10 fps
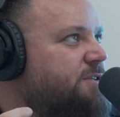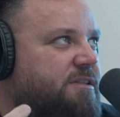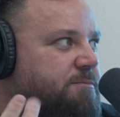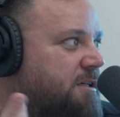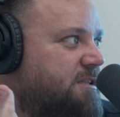
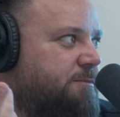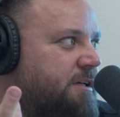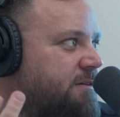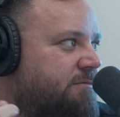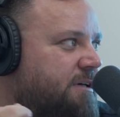so this must
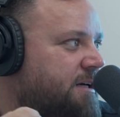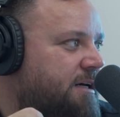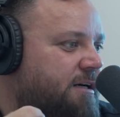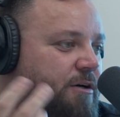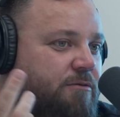have been,
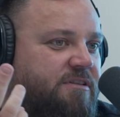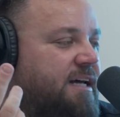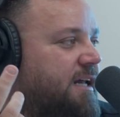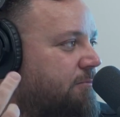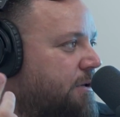
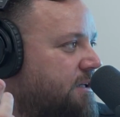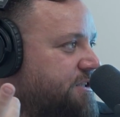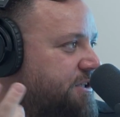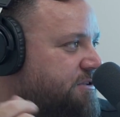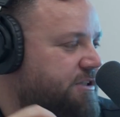10
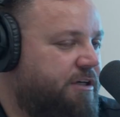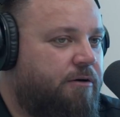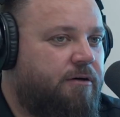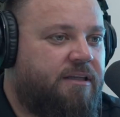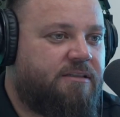plus years
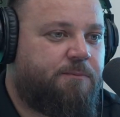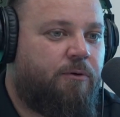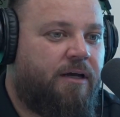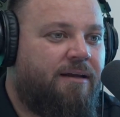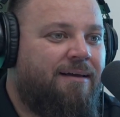ago at this
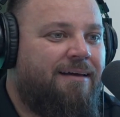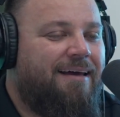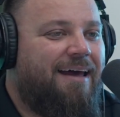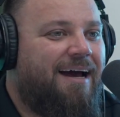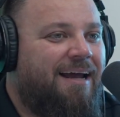point.
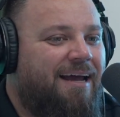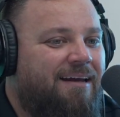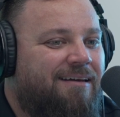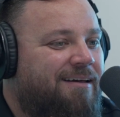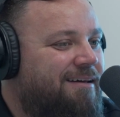
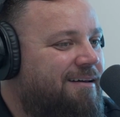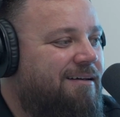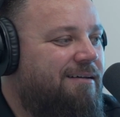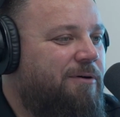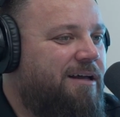And
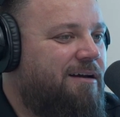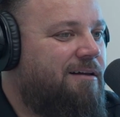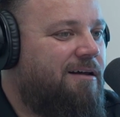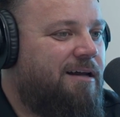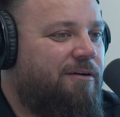we had
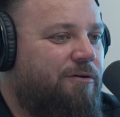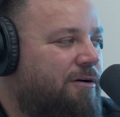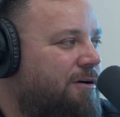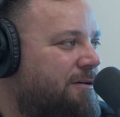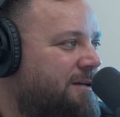a client
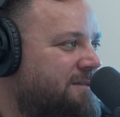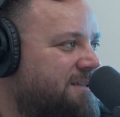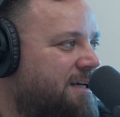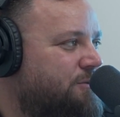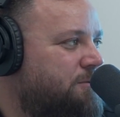who called
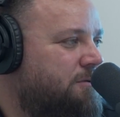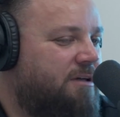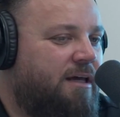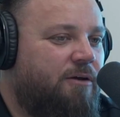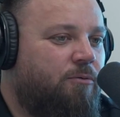and
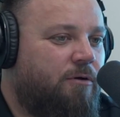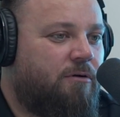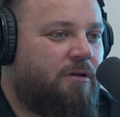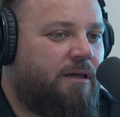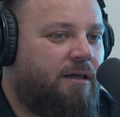scheduled a
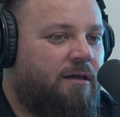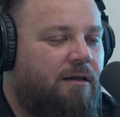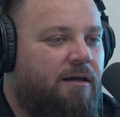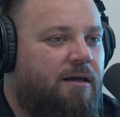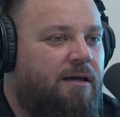grill
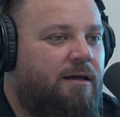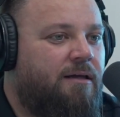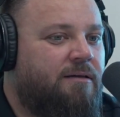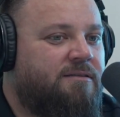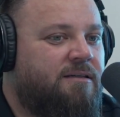cleaning,
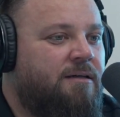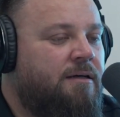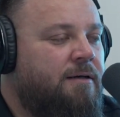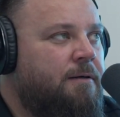and